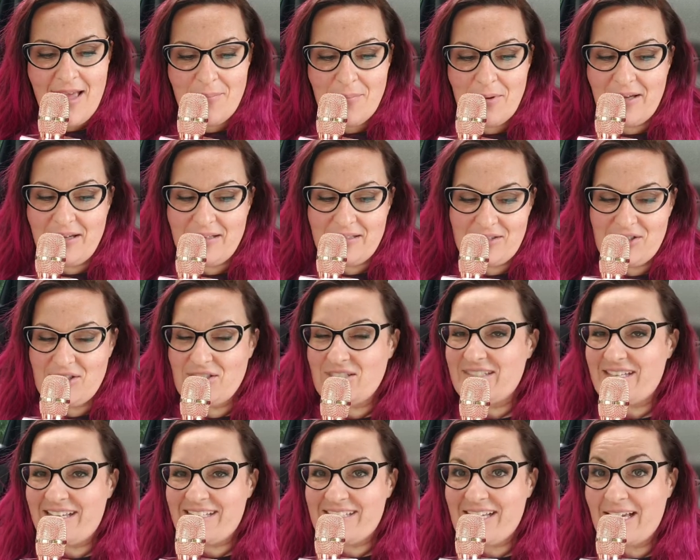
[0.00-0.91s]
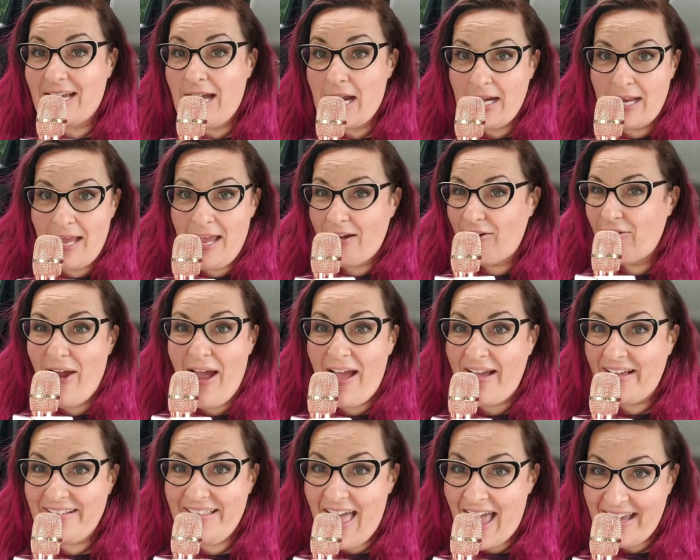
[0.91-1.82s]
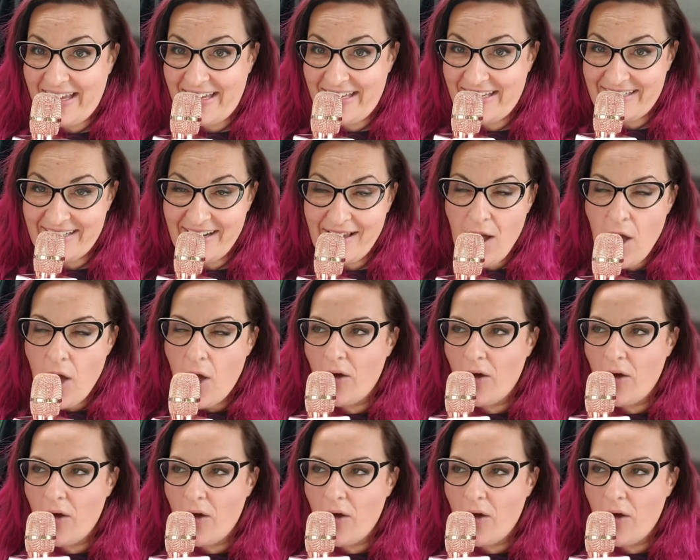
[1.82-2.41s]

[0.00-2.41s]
Because she says, I got to get crack-a-lackin'